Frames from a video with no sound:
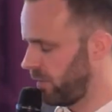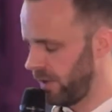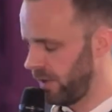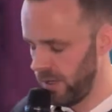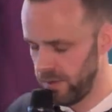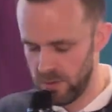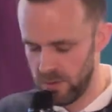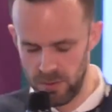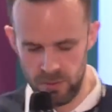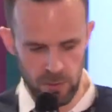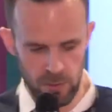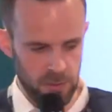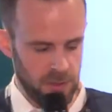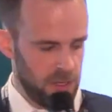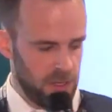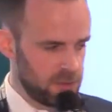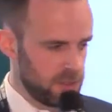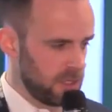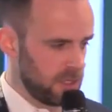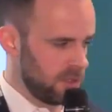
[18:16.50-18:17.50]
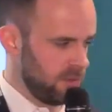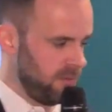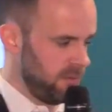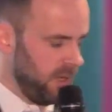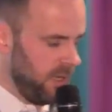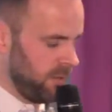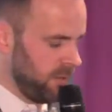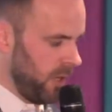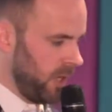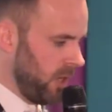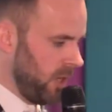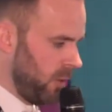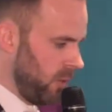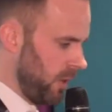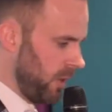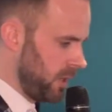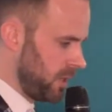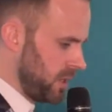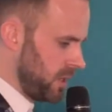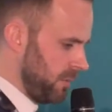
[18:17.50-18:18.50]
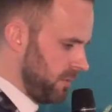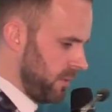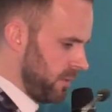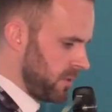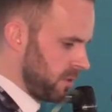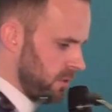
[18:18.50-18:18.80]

fleet or subcontracted fleet, whether you're running ship from